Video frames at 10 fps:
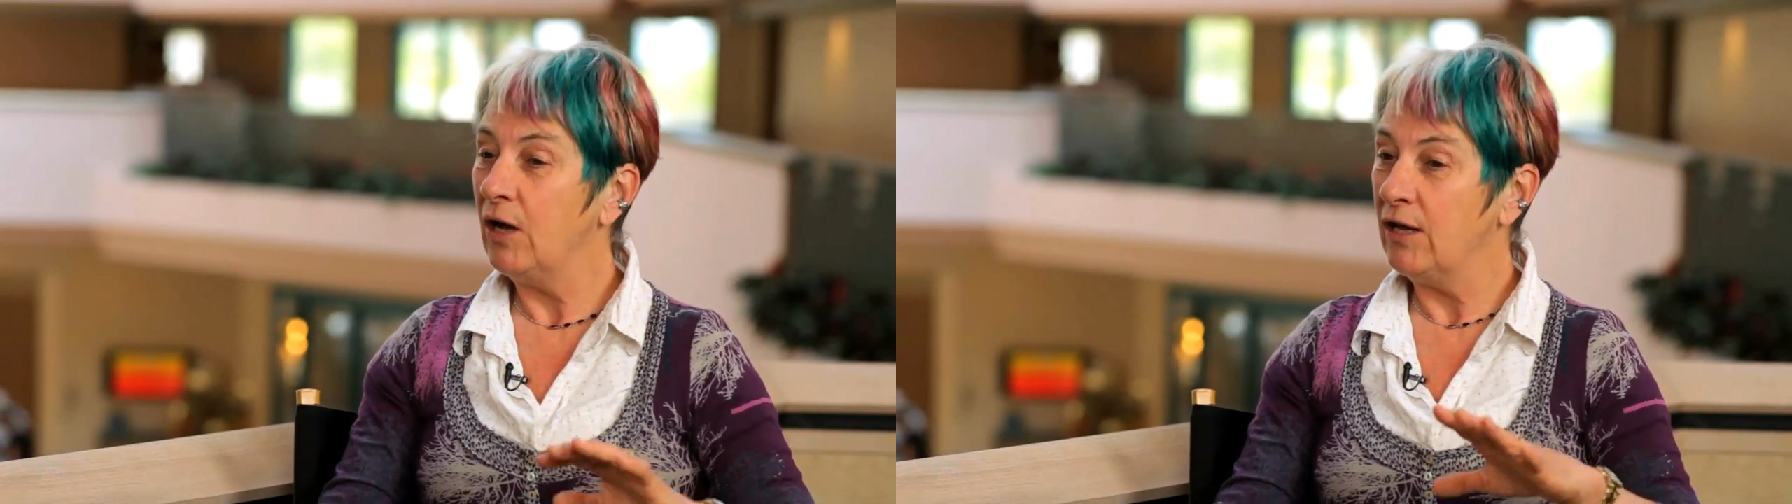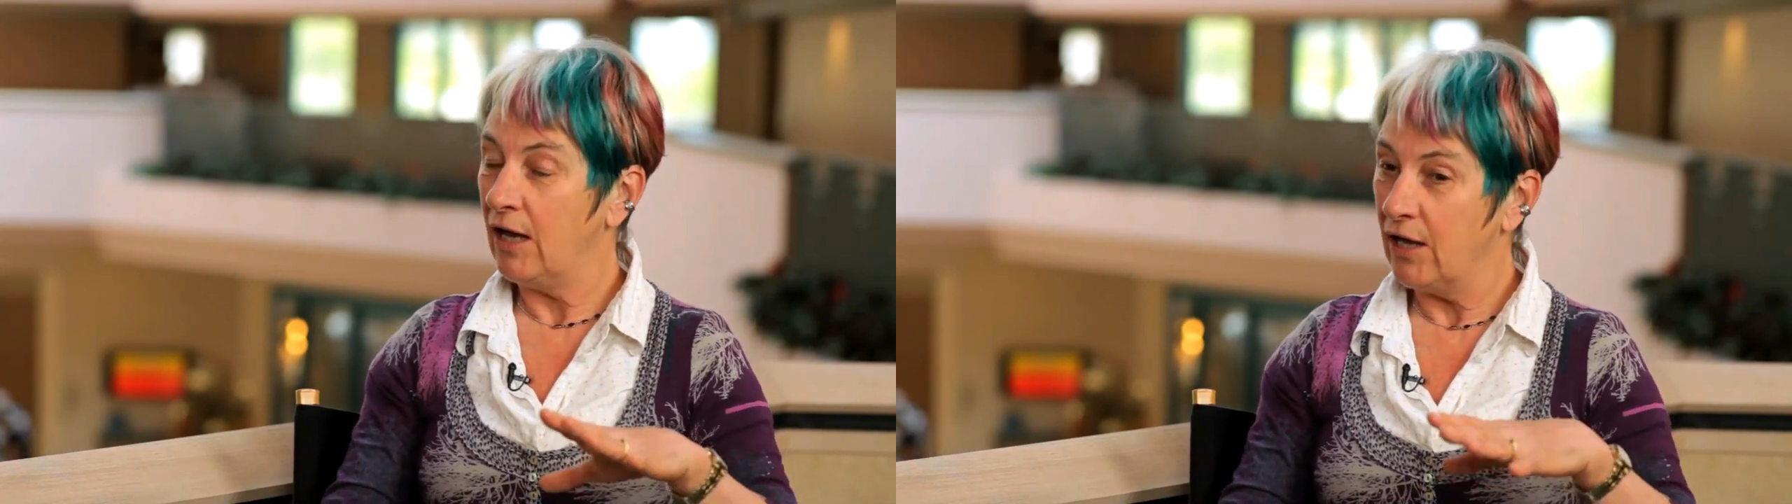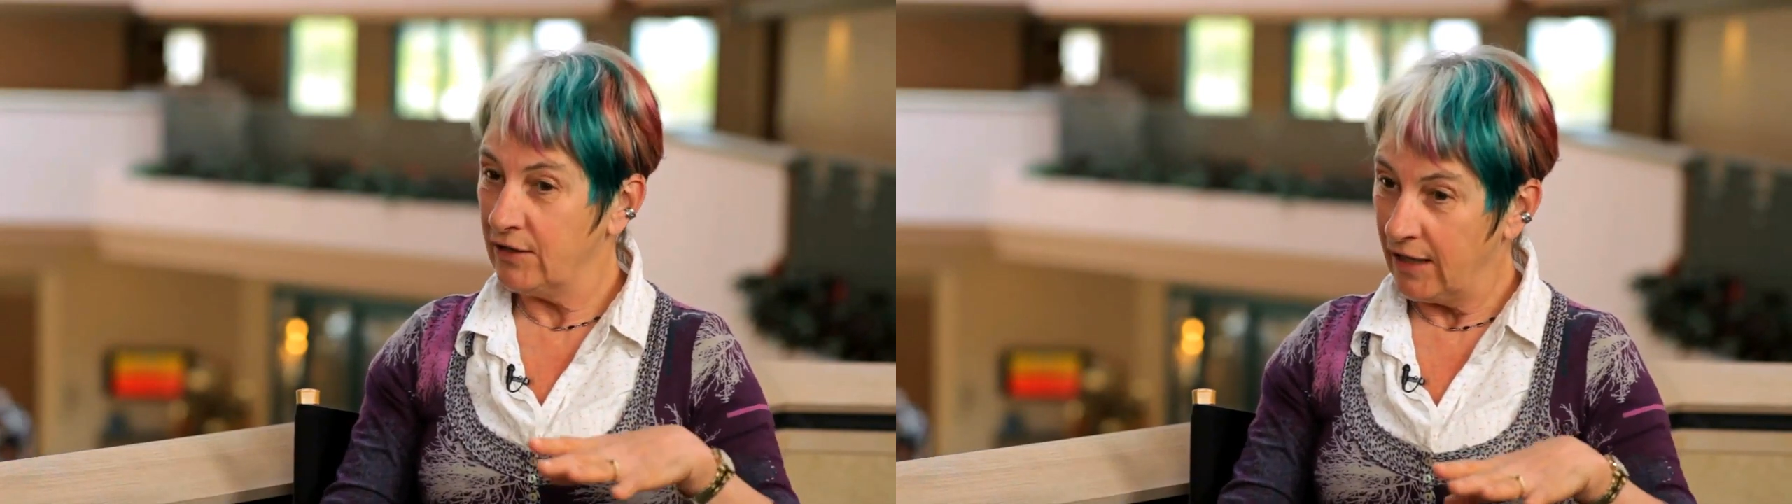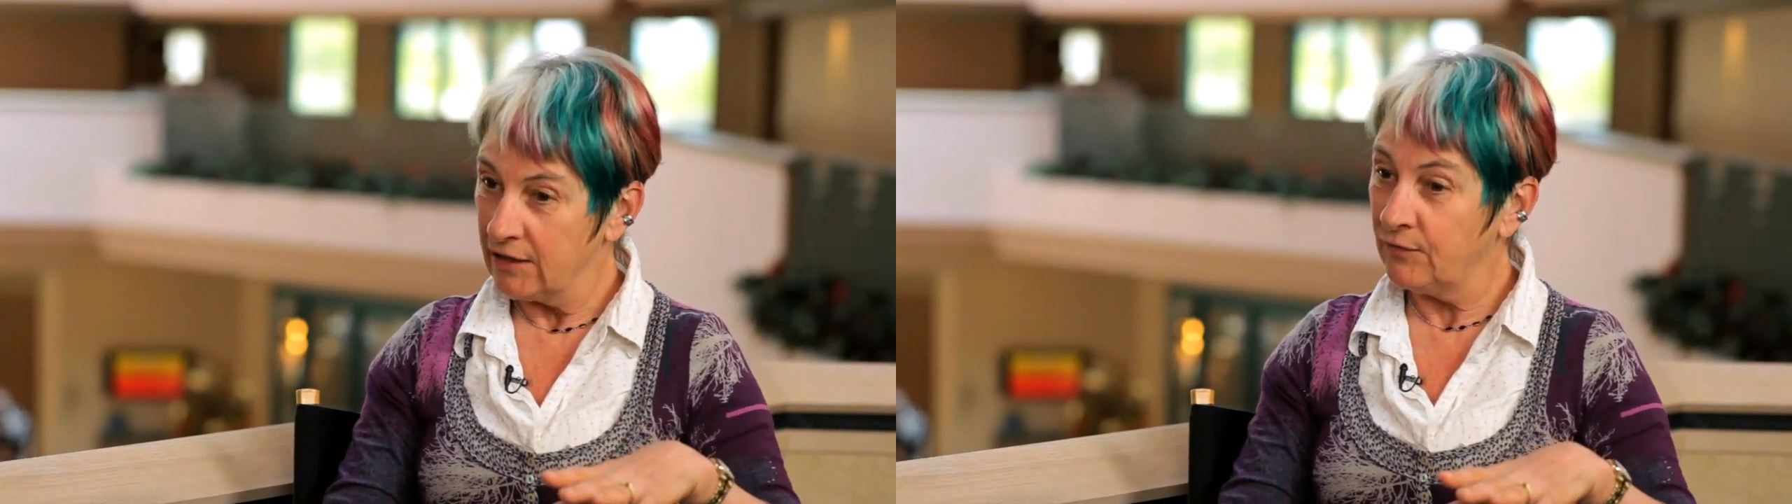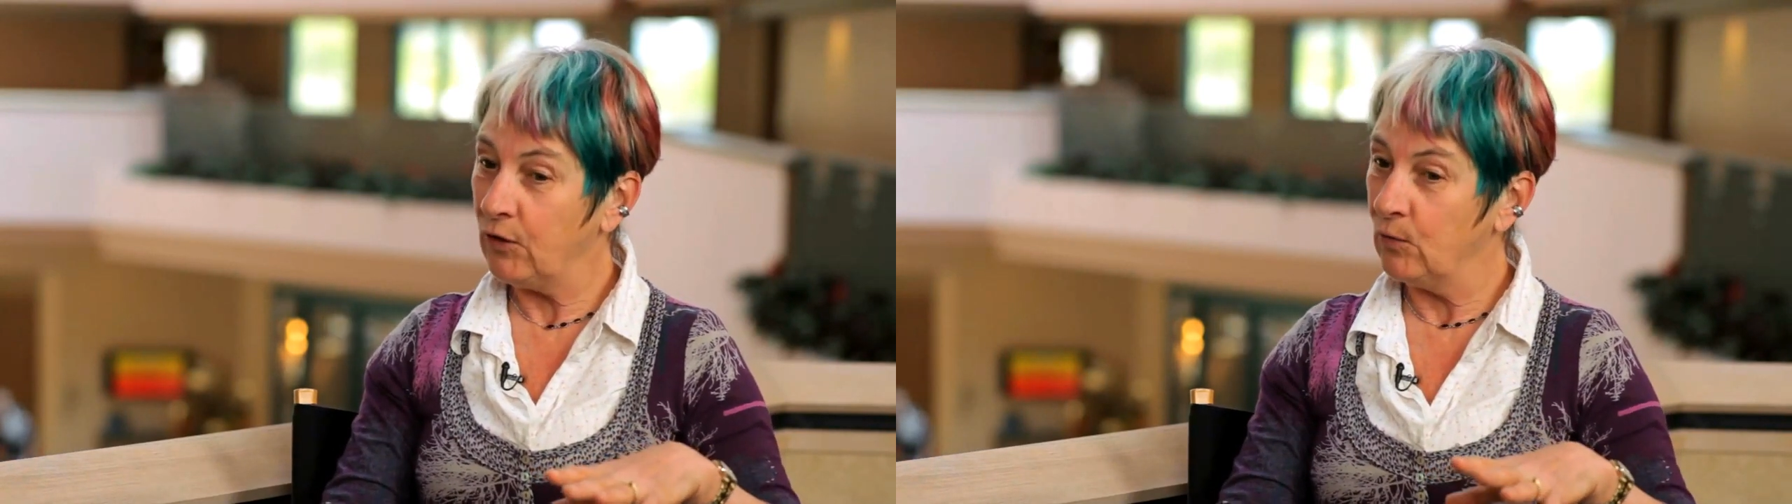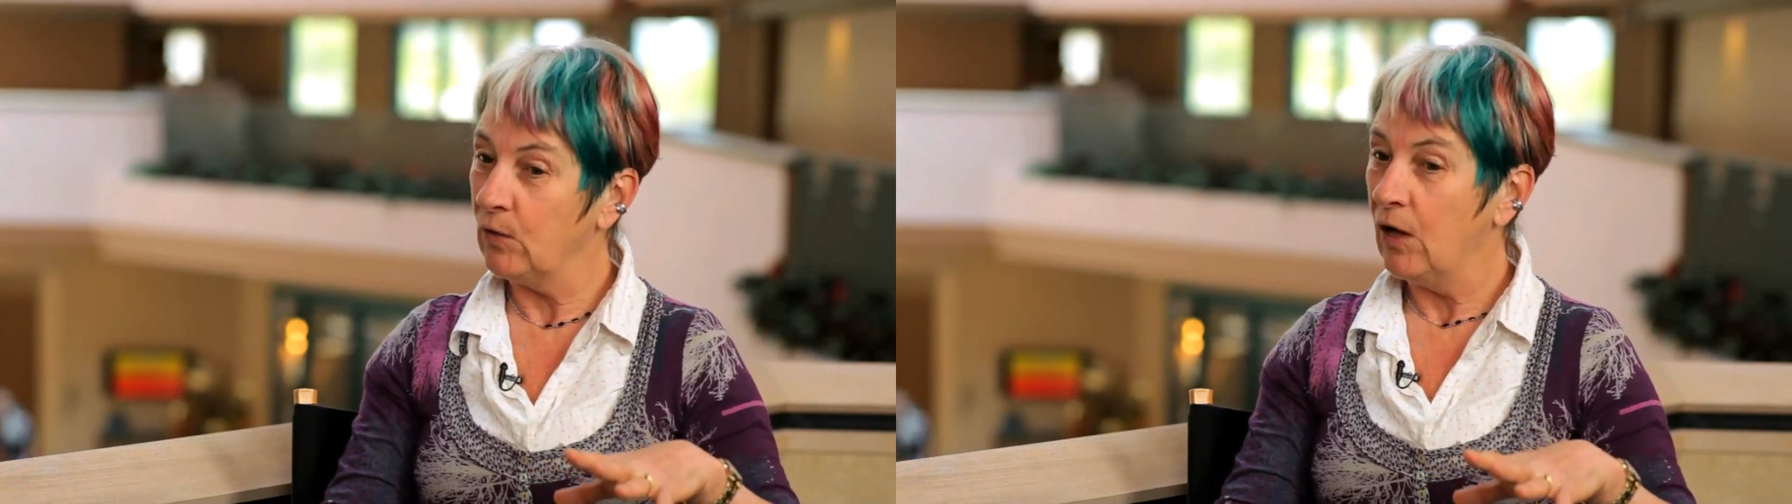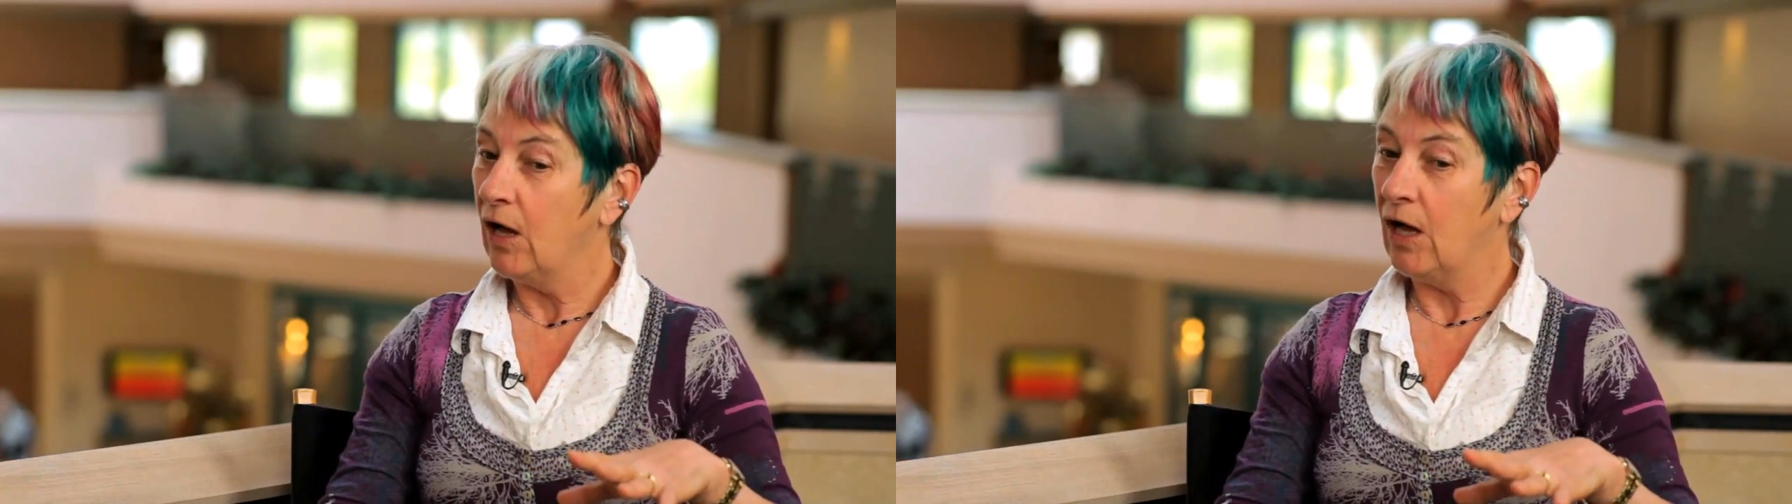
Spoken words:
and his view,